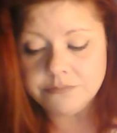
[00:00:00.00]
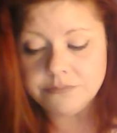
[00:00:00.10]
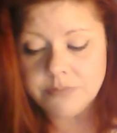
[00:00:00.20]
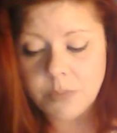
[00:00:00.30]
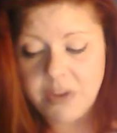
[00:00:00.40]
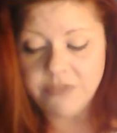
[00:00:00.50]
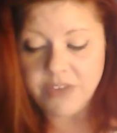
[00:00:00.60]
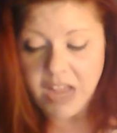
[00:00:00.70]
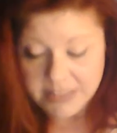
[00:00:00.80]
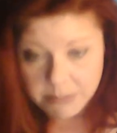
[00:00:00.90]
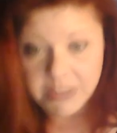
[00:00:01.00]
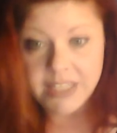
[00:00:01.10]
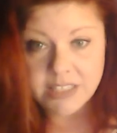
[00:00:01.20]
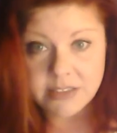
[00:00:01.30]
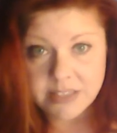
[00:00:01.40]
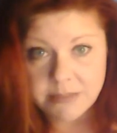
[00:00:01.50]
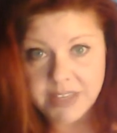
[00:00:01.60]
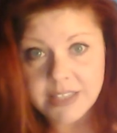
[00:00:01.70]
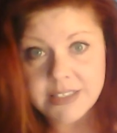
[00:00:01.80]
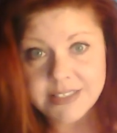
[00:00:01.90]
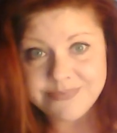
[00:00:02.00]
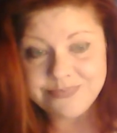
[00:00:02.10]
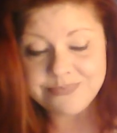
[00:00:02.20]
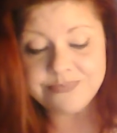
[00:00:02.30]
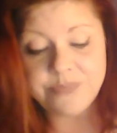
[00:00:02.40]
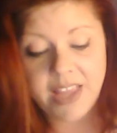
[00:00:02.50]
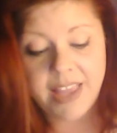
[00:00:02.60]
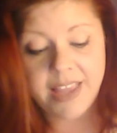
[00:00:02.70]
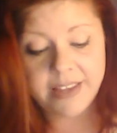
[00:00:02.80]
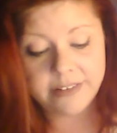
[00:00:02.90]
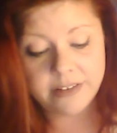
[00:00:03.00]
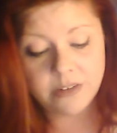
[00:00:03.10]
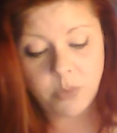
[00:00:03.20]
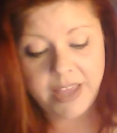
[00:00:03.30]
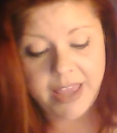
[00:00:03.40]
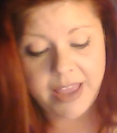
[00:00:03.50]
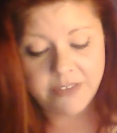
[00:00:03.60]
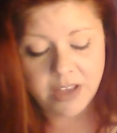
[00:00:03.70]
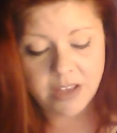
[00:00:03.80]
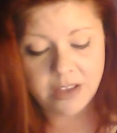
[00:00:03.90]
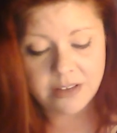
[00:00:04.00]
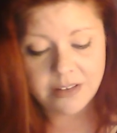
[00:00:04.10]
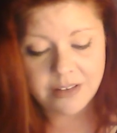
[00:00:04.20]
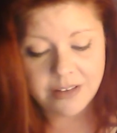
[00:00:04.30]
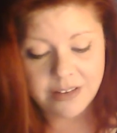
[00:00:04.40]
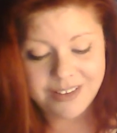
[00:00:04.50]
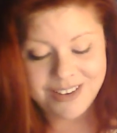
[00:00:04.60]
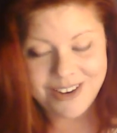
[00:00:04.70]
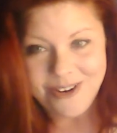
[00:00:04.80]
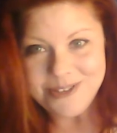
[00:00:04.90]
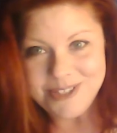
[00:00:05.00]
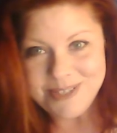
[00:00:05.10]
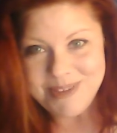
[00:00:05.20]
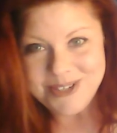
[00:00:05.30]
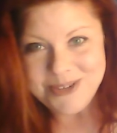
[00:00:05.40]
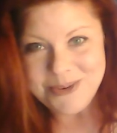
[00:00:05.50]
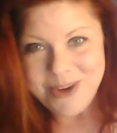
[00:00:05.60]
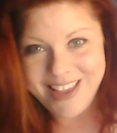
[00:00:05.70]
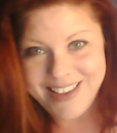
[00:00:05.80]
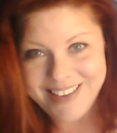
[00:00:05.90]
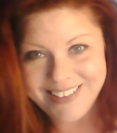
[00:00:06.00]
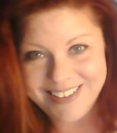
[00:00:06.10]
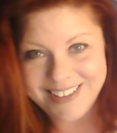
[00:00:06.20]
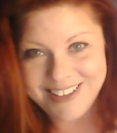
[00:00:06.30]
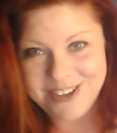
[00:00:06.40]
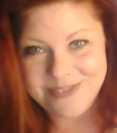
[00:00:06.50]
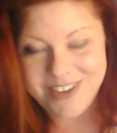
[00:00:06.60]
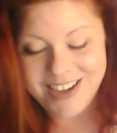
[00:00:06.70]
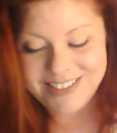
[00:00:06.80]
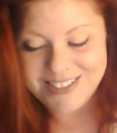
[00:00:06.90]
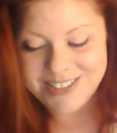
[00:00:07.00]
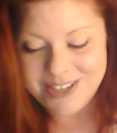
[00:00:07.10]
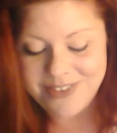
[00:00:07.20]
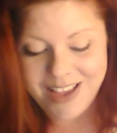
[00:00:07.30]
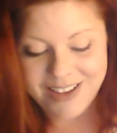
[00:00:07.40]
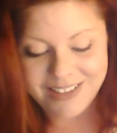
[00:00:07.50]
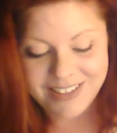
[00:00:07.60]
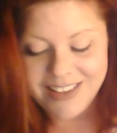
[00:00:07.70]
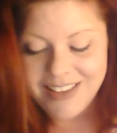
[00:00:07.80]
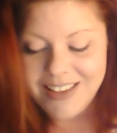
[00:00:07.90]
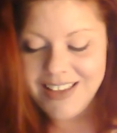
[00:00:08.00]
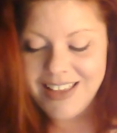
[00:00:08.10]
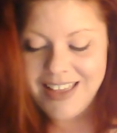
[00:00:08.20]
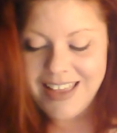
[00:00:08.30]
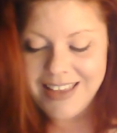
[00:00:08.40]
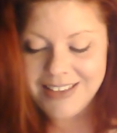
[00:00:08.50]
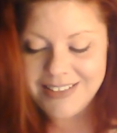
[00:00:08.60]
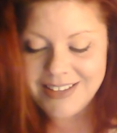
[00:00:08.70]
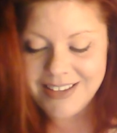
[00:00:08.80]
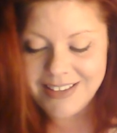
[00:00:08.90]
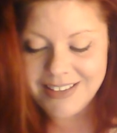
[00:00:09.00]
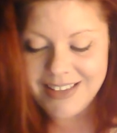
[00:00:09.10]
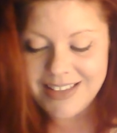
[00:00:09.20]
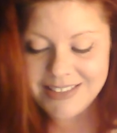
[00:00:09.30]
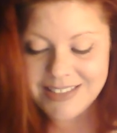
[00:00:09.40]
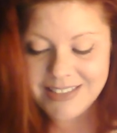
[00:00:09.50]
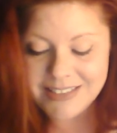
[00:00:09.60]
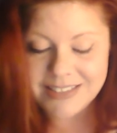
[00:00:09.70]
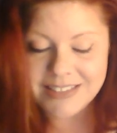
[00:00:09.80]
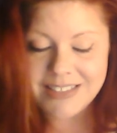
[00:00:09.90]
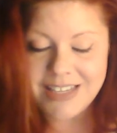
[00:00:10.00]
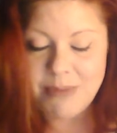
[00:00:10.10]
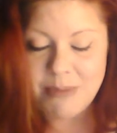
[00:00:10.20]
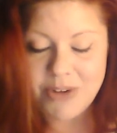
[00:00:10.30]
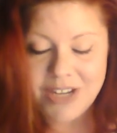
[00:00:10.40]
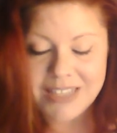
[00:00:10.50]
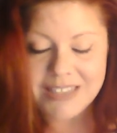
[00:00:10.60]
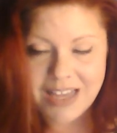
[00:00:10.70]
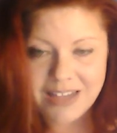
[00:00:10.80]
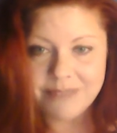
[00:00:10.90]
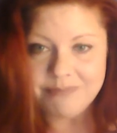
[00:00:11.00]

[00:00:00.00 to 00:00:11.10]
We've got some leads on some things, and we have our own special way of finding stuff out, and it's going to be pretty exciting.